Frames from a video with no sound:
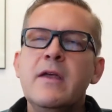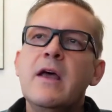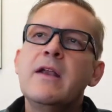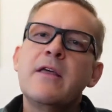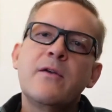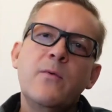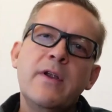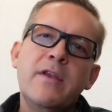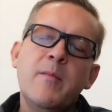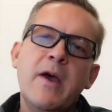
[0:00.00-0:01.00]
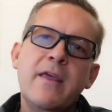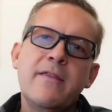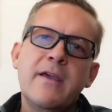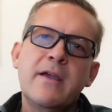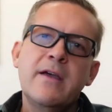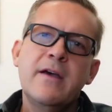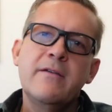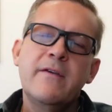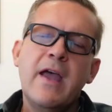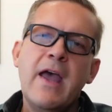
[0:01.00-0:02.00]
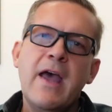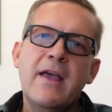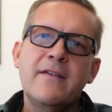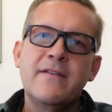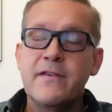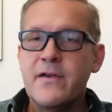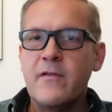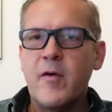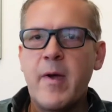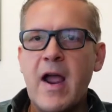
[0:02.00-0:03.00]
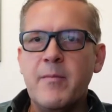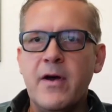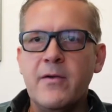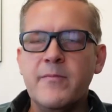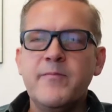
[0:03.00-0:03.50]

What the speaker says: Another one you might think of as the server backbone.